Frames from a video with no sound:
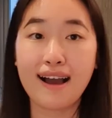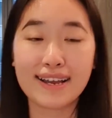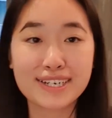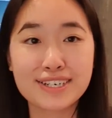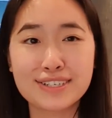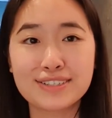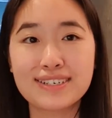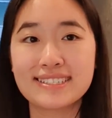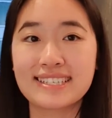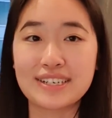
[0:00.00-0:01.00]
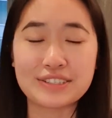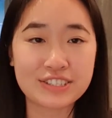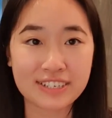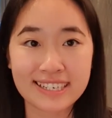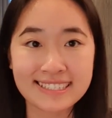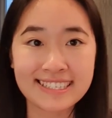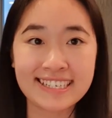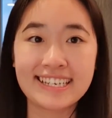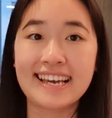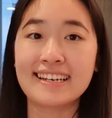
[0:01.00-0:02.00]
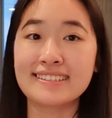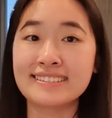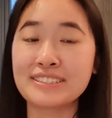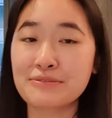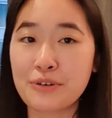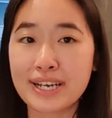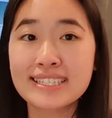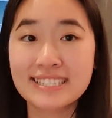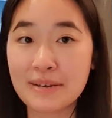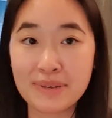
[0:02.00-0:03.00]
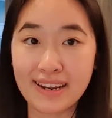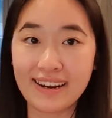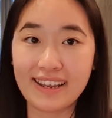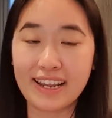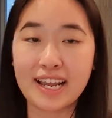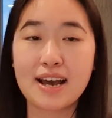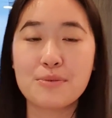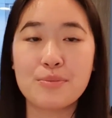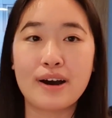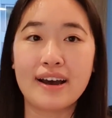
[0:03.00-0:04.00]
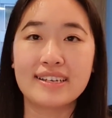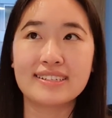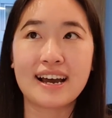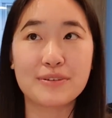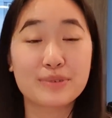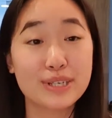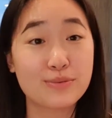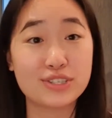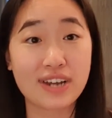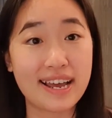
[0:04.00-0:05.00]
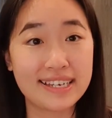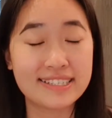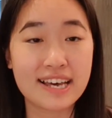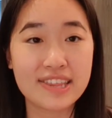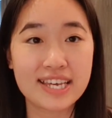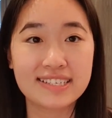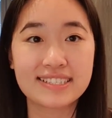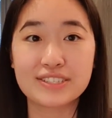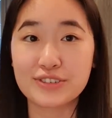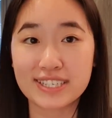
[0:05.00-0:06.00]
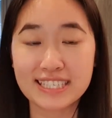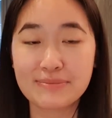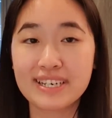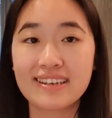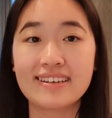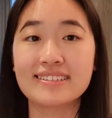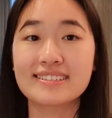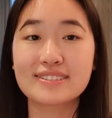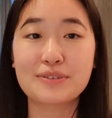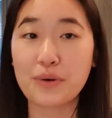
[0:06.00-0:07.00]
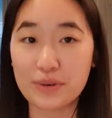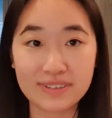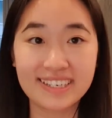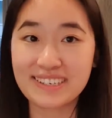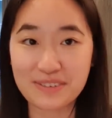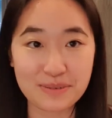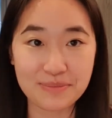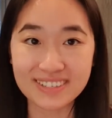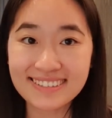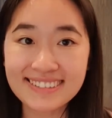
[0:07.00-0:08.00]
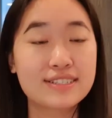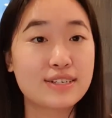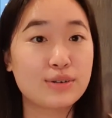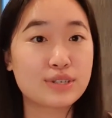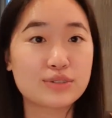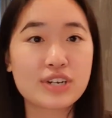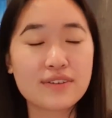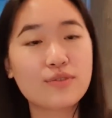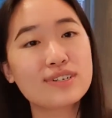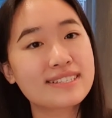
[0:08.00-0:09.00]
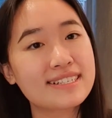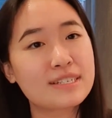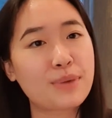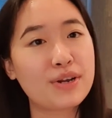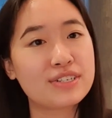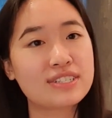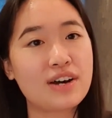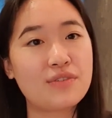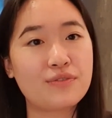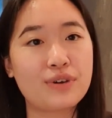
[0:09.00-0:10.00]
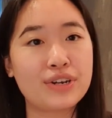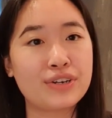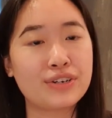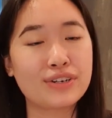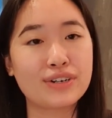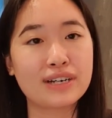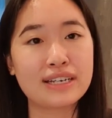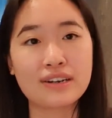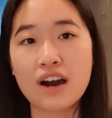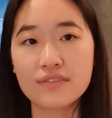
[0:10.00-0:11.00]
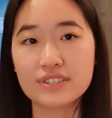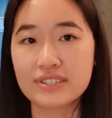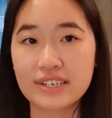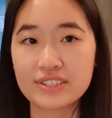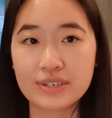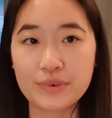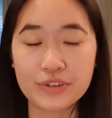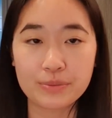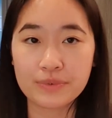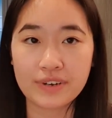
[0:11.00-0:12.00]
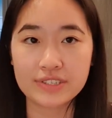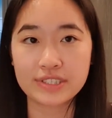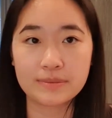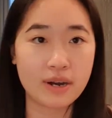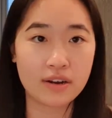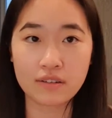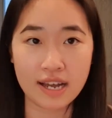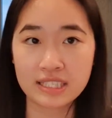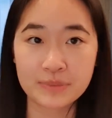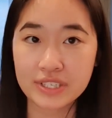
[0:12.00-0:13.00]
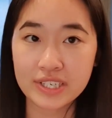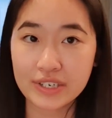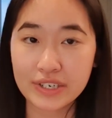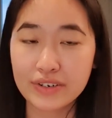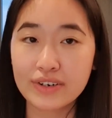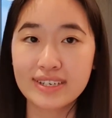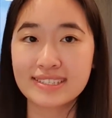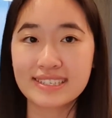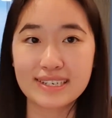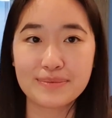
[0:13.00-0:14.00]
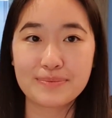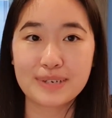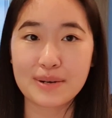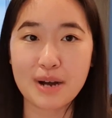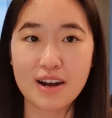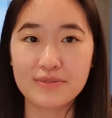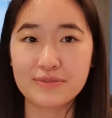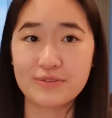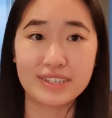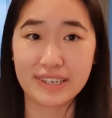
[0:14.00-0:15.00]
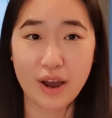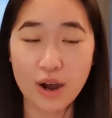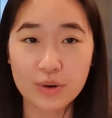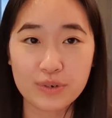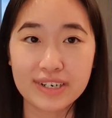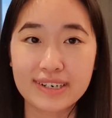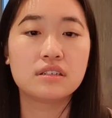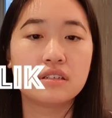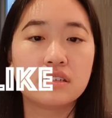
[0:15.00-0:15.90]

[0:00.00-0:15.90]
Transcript: I know it sounds crazy and quite intimidating, but I really wish I had done this, and trust me, it's totally normal. So don't try to force things about yourself when you're in a conversation with your professor about class material. It's gonna come off really awkward.